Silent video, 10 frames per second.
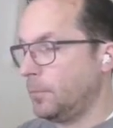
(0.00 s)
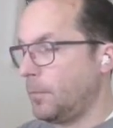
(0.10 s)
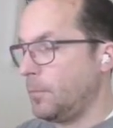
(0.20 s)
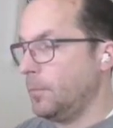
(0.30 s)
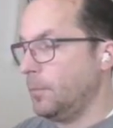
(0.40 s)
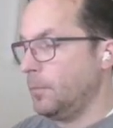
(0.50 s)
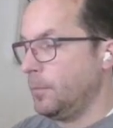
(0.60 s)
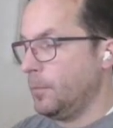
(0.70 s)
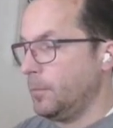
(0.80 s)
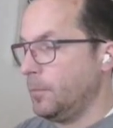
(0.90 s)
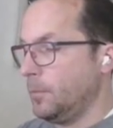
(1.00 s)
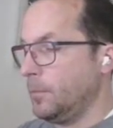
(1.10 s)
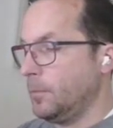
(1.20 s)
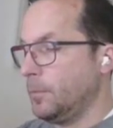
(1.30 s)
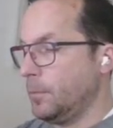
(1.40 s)

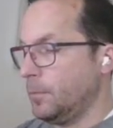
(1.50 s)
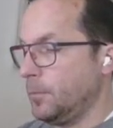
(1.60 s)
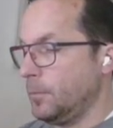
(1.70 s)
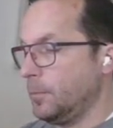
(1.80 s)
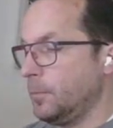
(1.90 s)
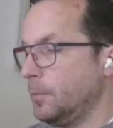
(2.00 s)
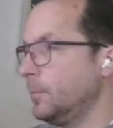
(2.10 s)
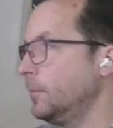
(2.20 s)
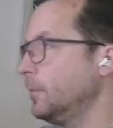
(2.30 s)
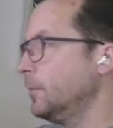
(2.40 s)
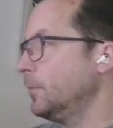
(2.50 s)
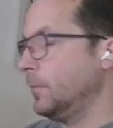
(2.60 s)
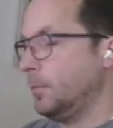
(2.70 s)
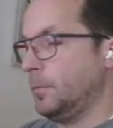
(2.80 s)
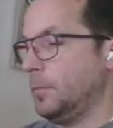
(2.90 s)

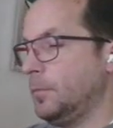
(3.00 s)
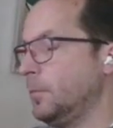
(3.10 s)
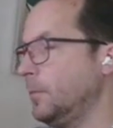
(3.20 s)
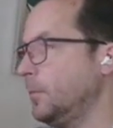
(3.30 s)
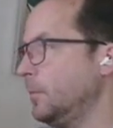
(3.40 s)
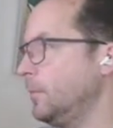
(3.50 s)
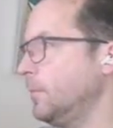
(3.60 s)
(silent)